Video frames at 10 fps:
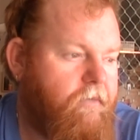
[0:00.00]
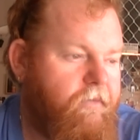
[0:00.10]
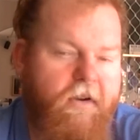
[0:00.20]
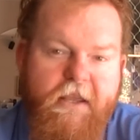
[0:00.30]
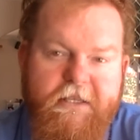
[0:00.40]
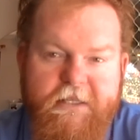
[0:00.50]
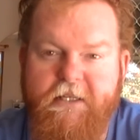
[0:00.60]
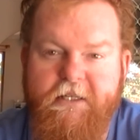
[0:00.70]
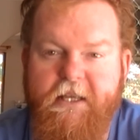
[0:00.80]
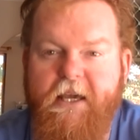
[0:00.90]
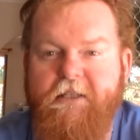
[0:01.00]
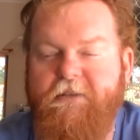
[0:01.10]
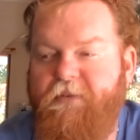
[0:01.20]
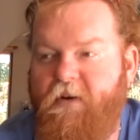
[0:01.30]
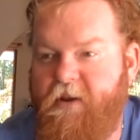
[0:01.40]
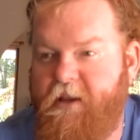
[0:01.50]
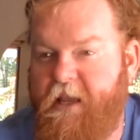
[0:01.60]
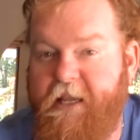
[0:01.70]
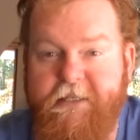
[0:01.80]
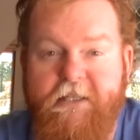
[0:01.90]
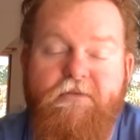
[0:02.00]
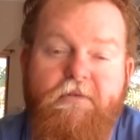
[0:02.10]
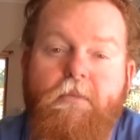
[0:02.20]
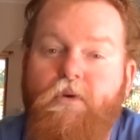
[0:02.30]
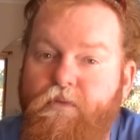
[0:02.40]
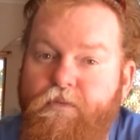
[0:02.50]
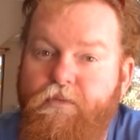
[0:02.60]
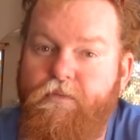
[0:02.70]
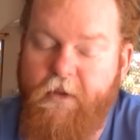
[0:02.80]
very easy to detect, very easy to remove.